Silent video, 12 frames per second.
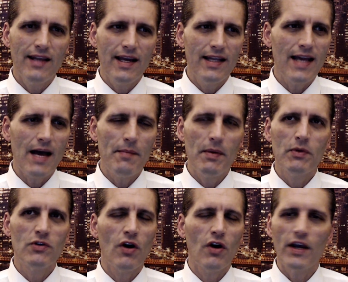I mean, we're
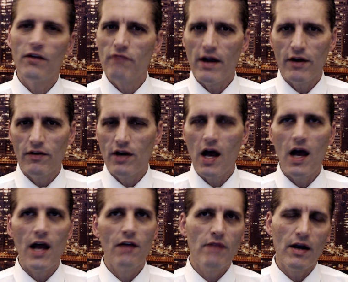talking record high,
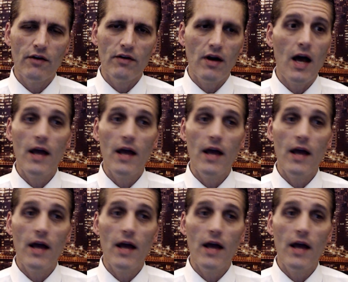record high.